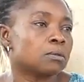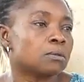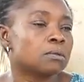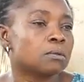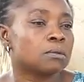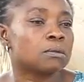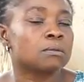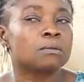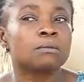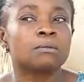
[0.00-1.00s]

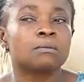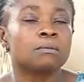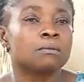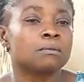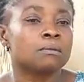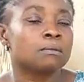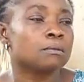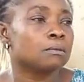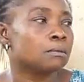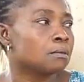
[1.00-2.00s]

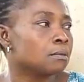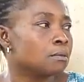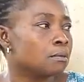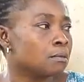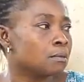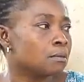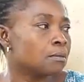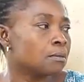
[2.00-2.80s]
The person shown says nothing.